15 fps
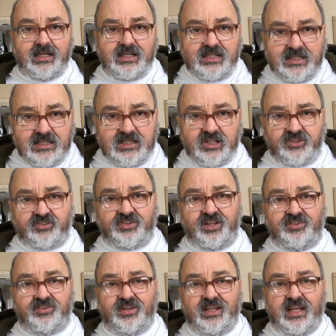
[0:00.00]

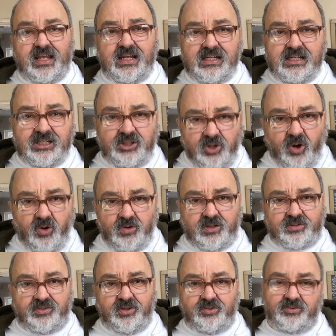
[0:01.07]
Nurses and
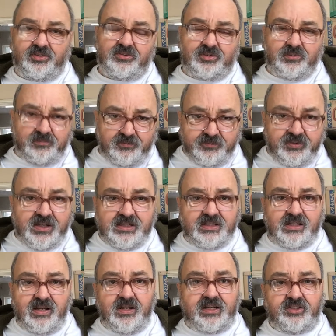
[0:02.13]
doctors as
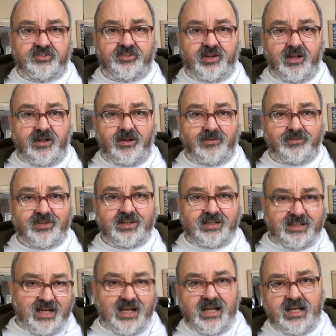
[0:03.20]
frontline staff in
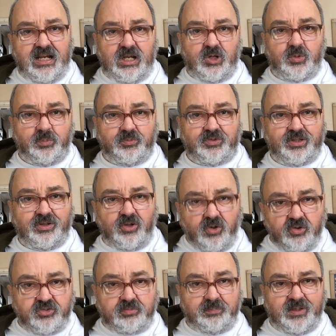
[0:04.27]
care homes, in
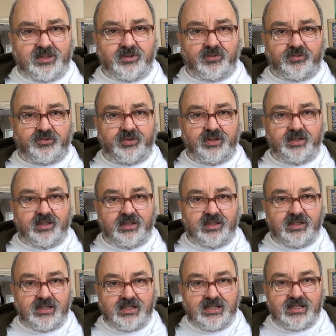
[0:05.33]
hospitals,
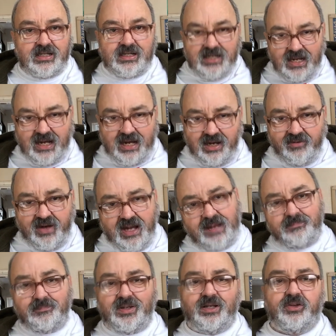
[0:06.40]
our
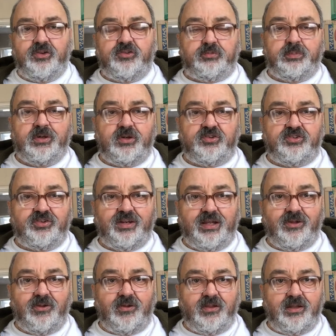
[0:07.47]
ambulance
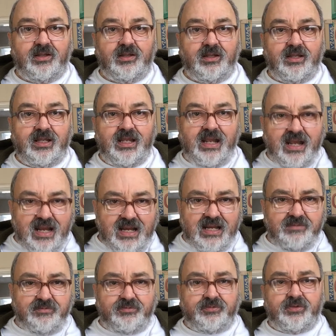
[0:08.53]
personnel,
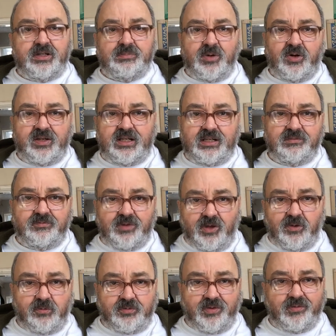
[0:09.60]
everybody
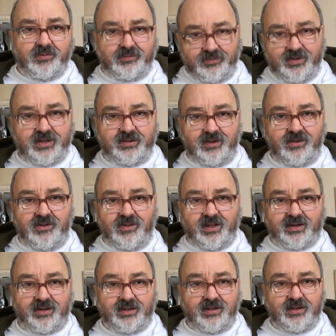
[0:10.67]
involved on the front
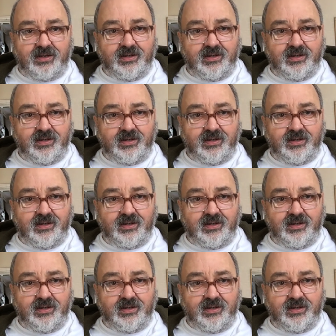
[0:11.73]
line.